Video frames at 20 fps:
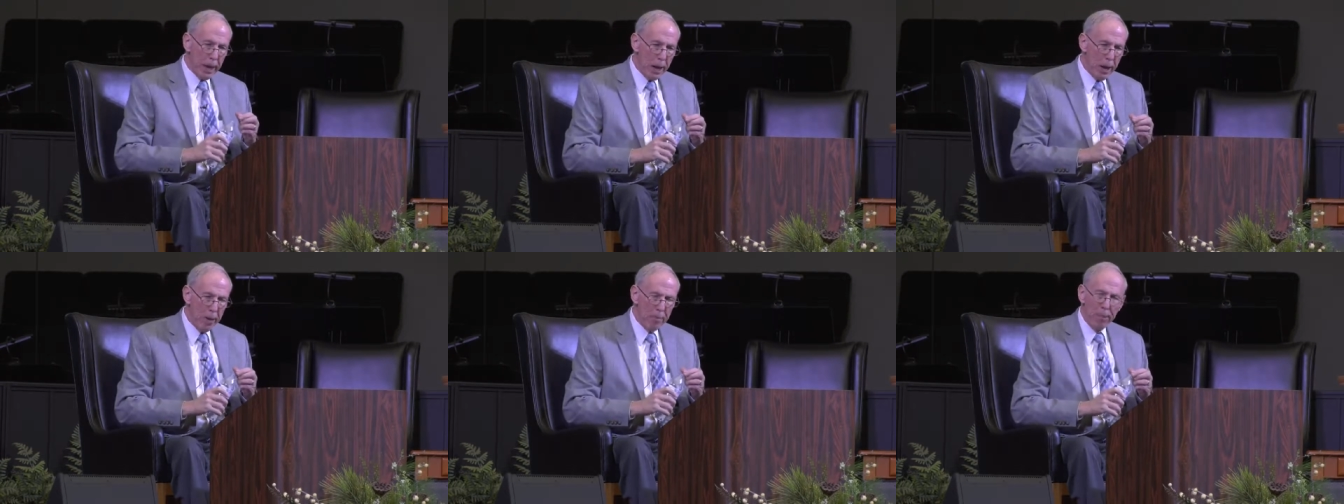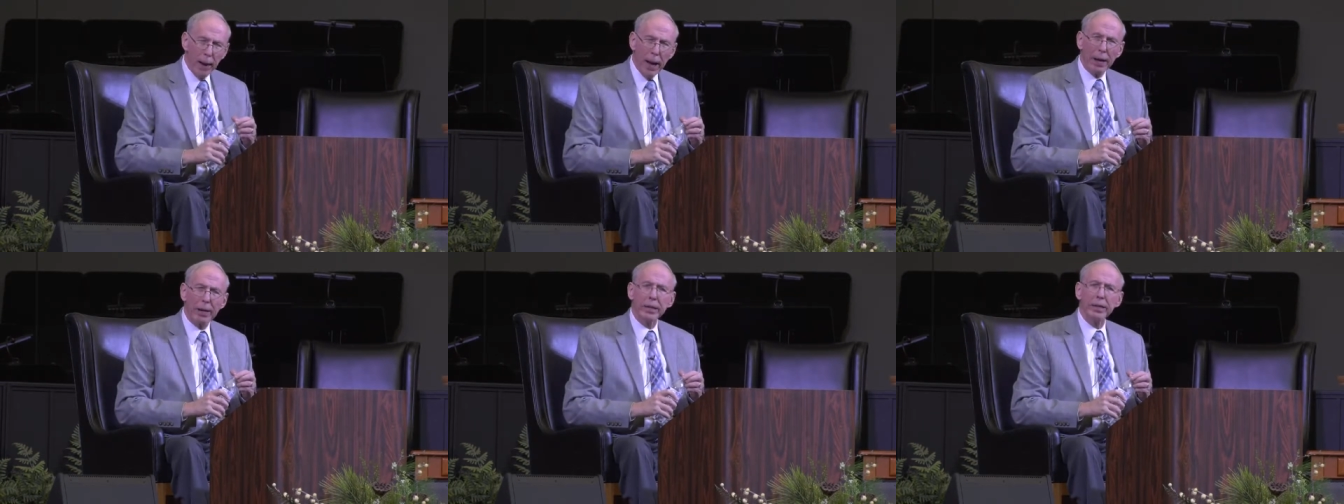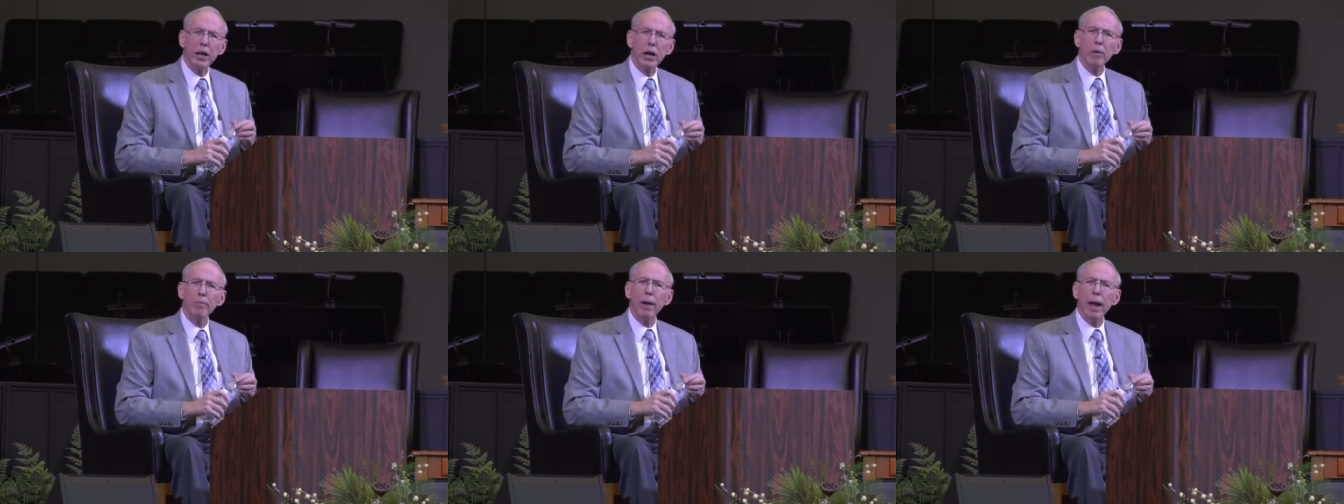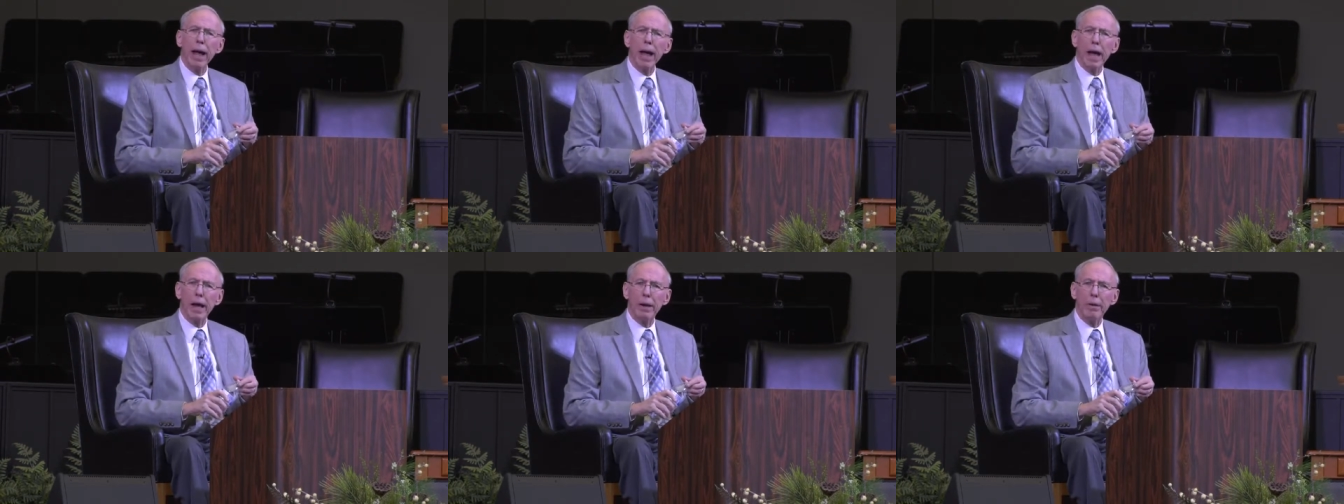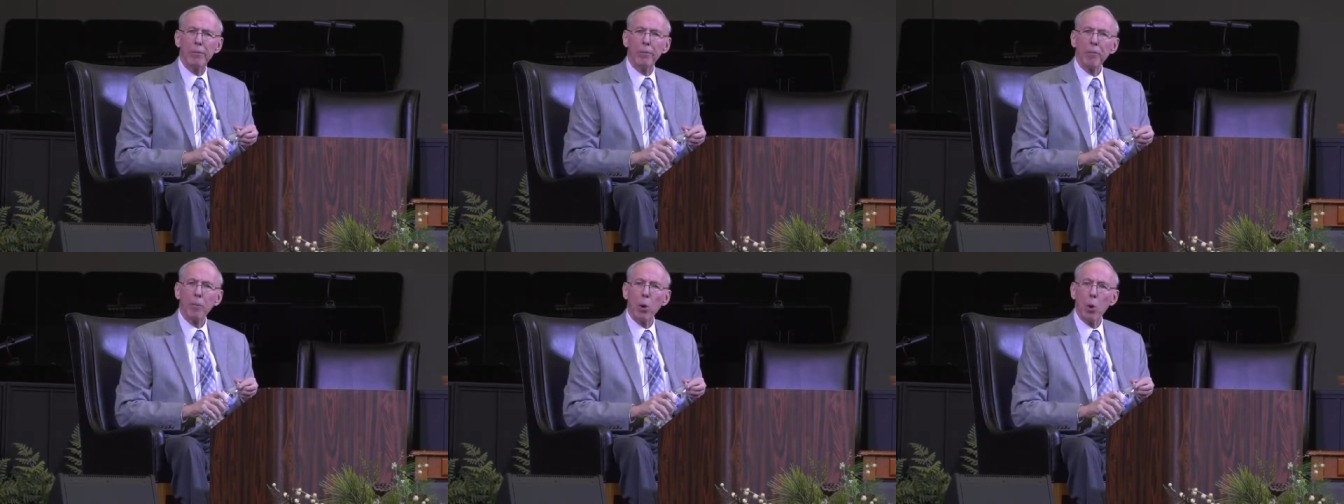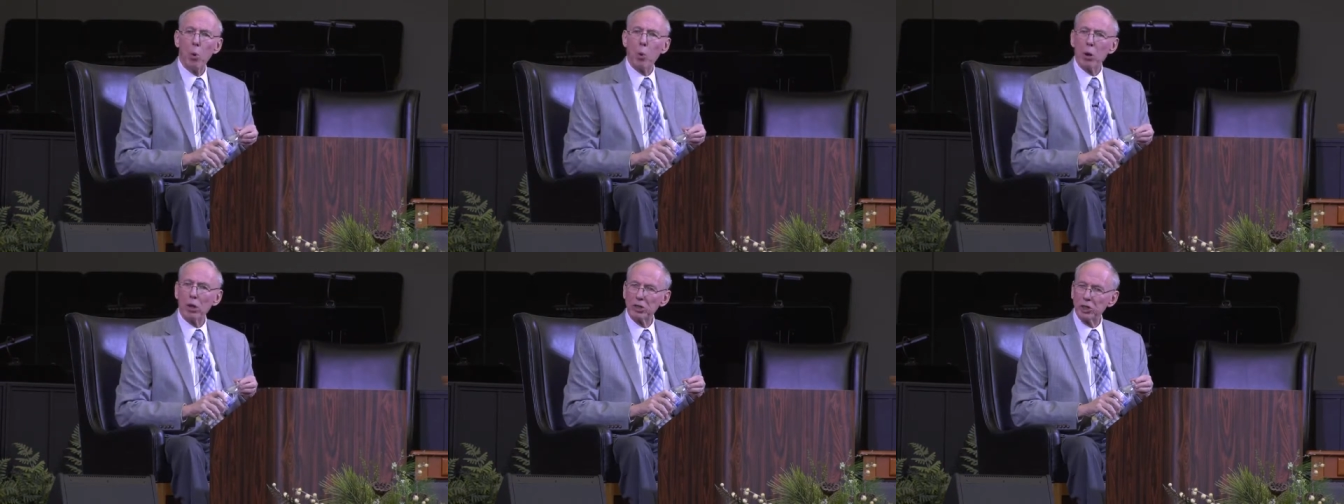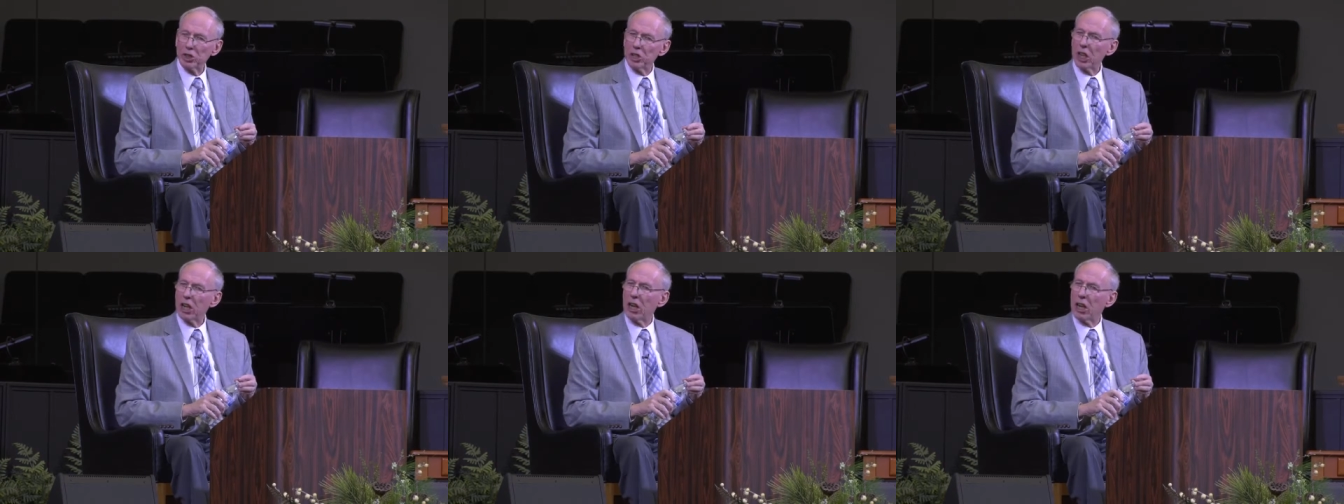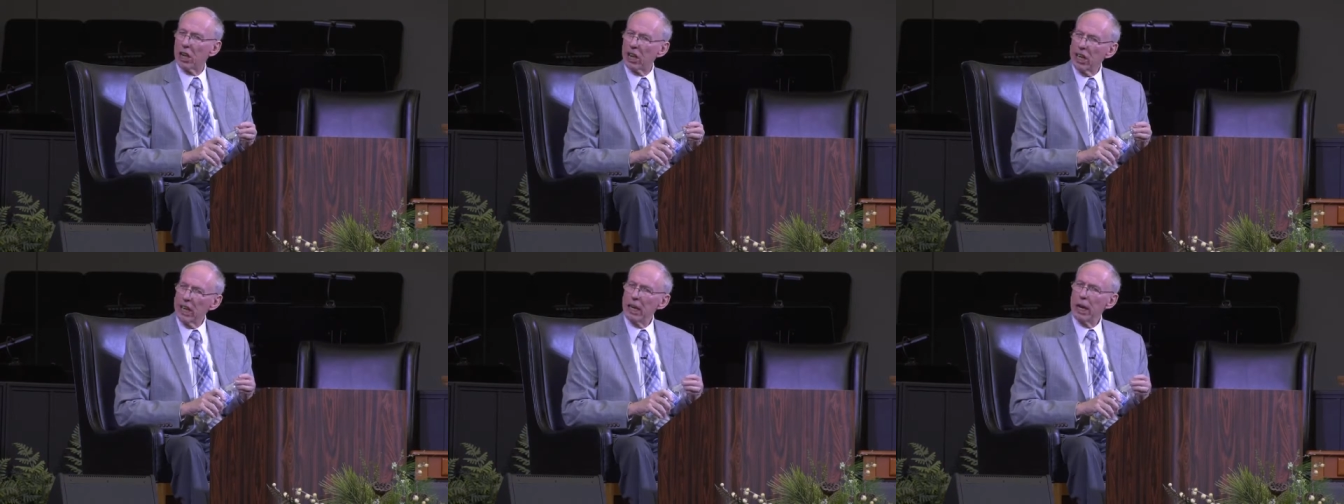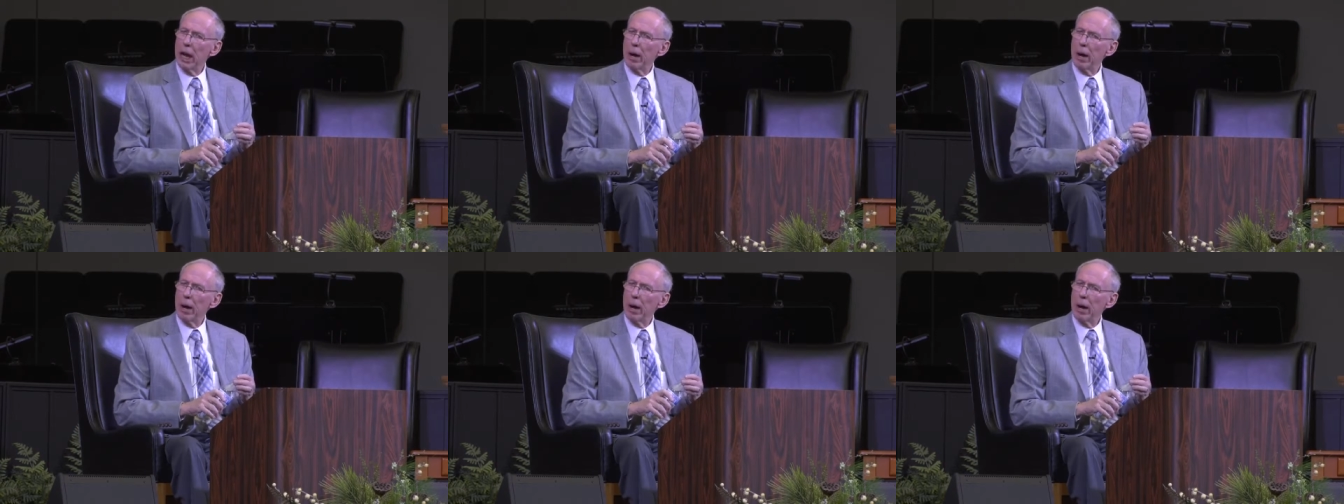About a young man who wants to clean